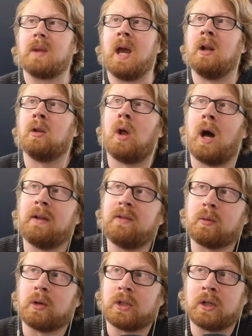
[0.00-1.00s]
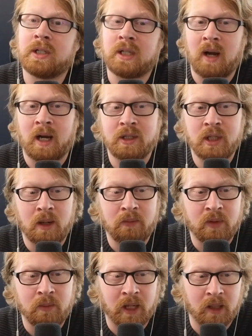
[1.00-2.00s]
And a lot of the returns are actually come
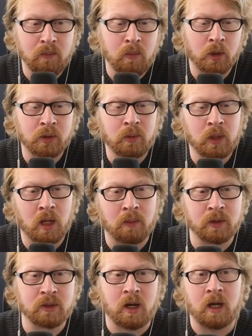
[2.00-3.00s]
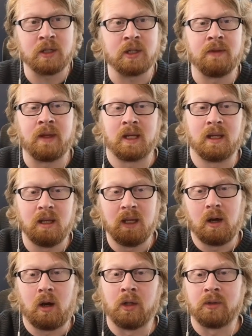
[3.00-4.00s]
from like multiple arbitrage, and like
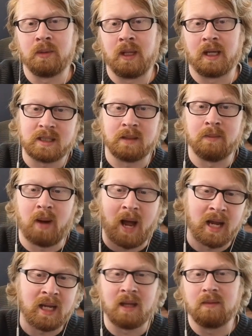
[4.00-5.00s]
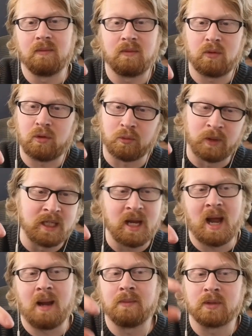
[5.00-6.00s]
ultimately like buying it 3
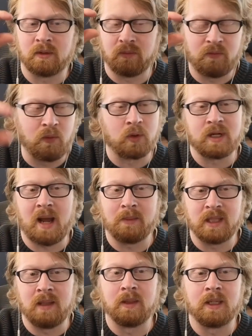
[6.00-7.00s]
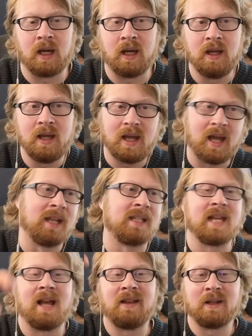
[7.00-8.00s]
times or 4 times EBITDA and
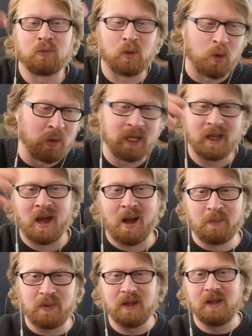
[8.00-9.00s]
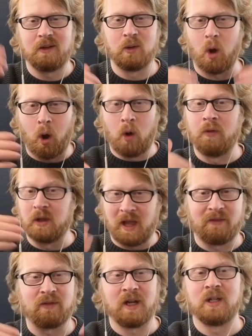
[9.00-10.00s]
rolling up all the
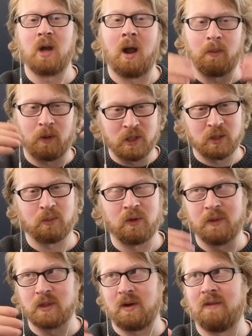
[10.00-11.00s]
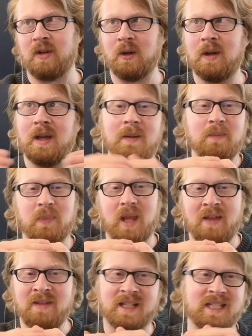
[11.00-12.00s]
leverage, operational improvements revenue,
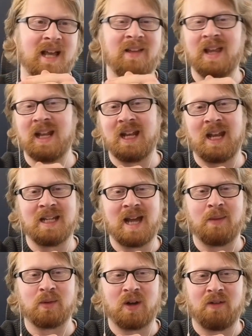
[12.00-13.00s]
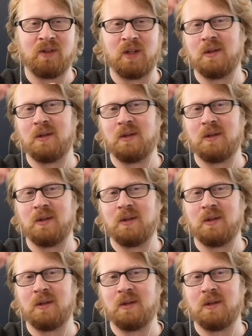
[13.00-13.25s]
and then selling it at 8 times revenue